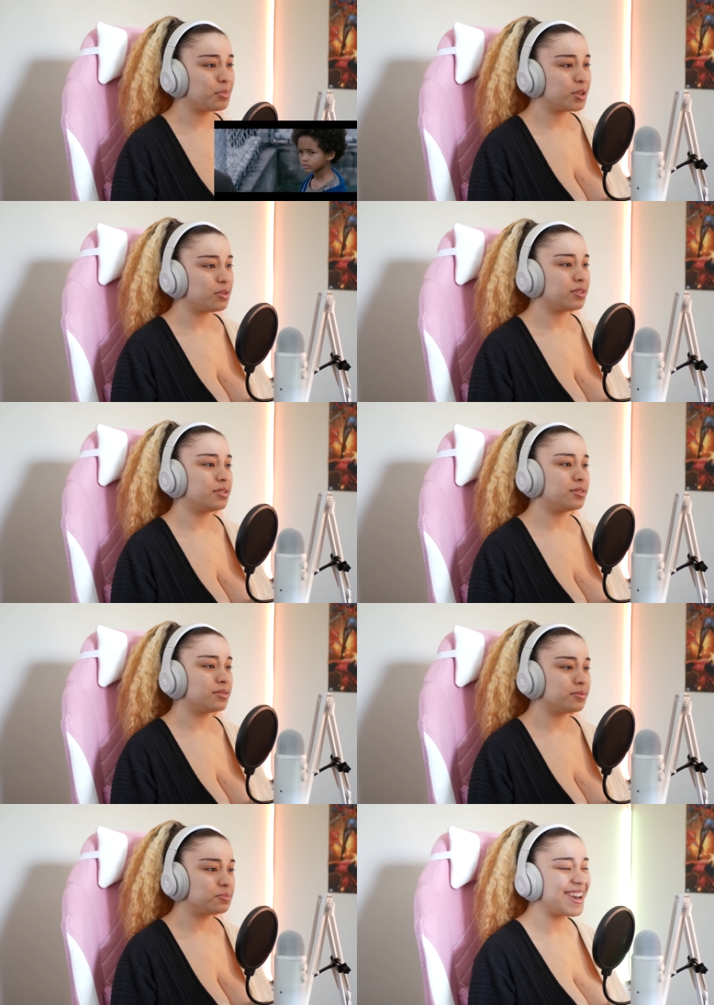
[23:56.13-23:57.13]

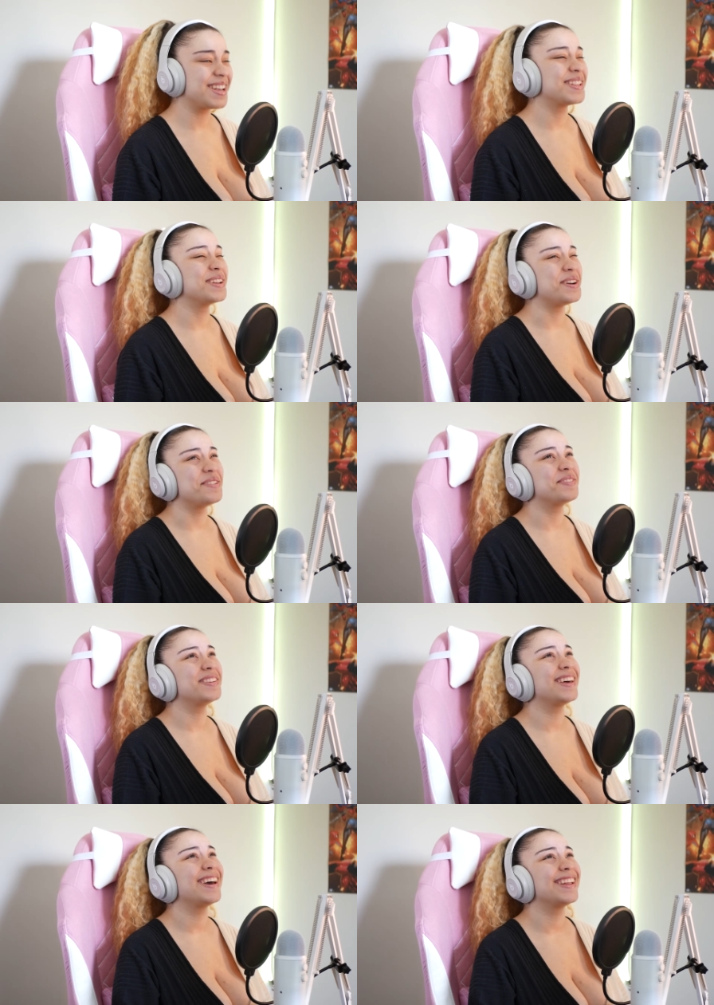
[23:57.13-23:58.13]
Period. I
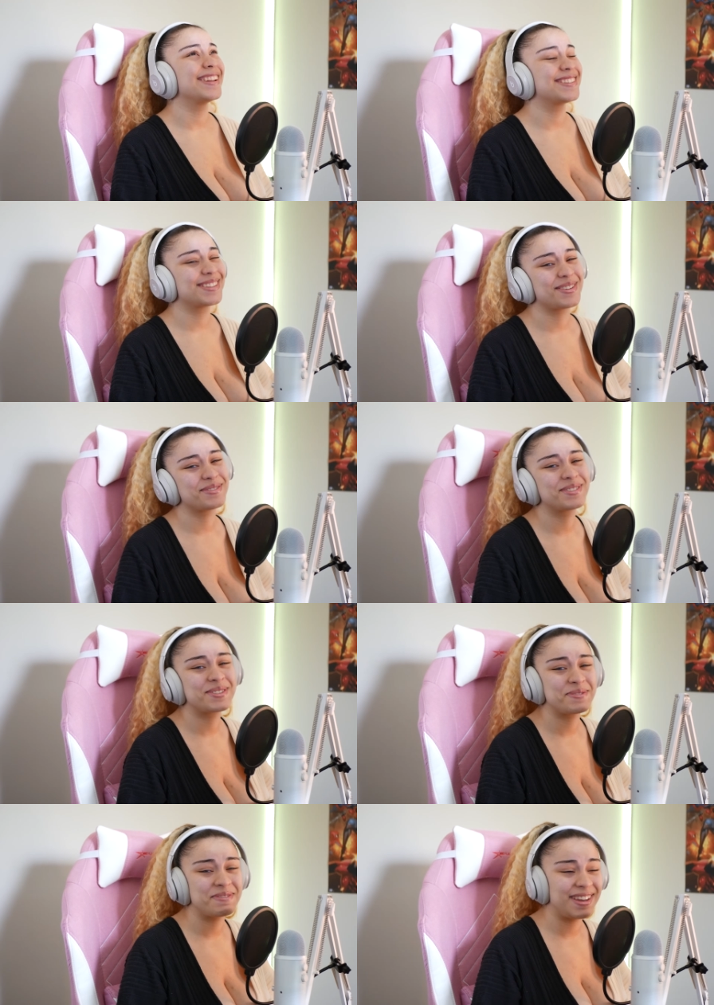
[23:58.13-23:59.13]
love that. That's so
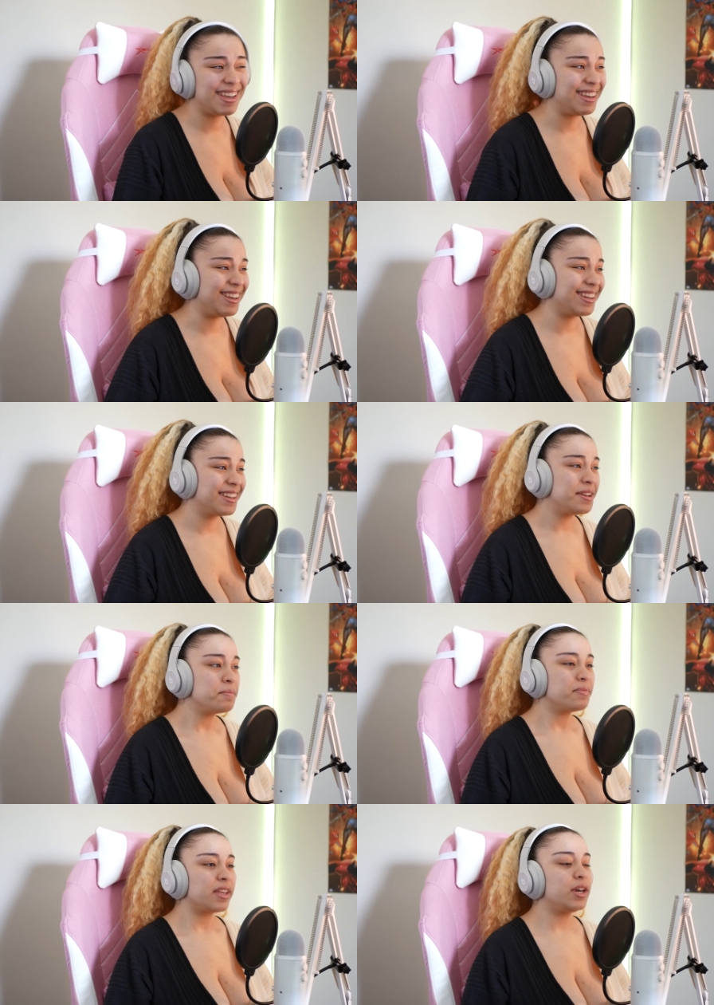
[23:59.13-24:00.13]
sweet.
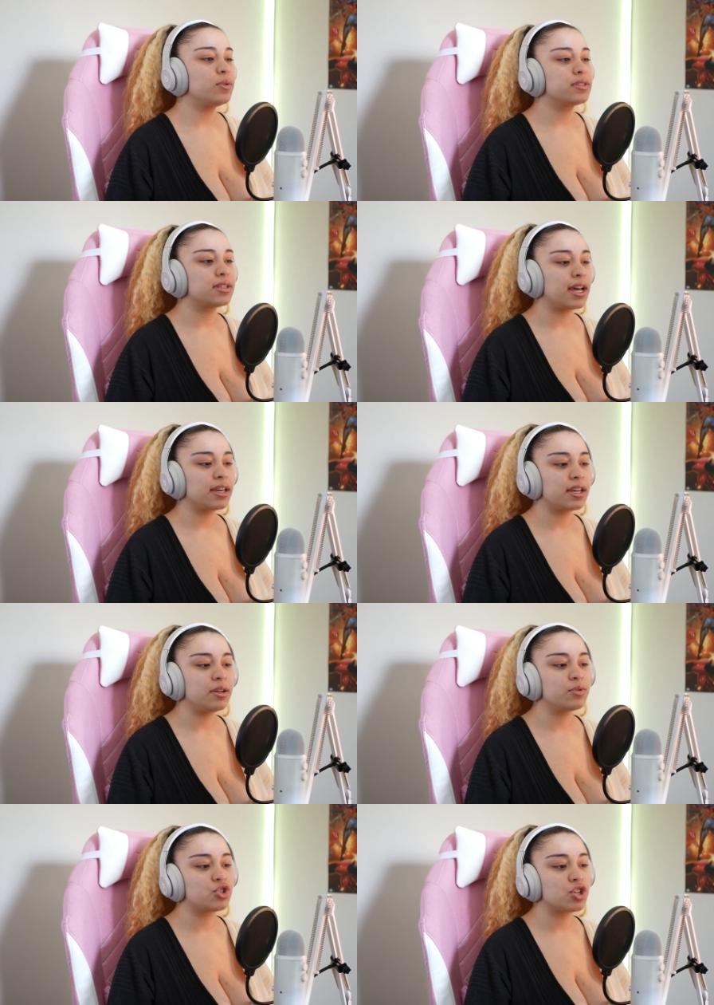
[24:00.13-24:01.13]
He was like,
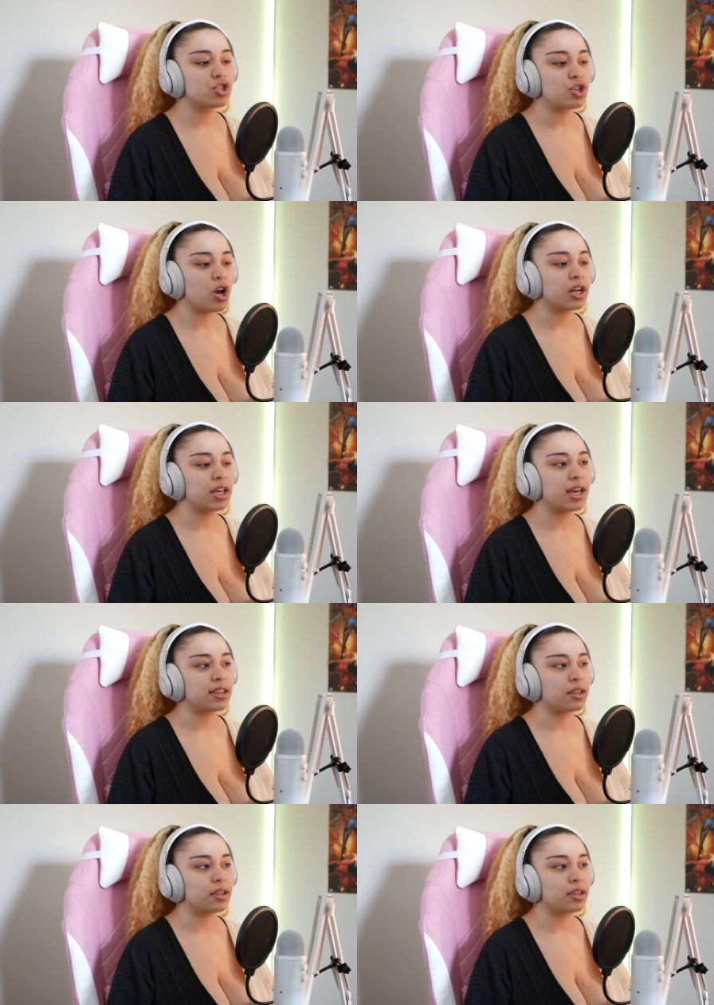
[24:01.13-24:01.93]
he was just talking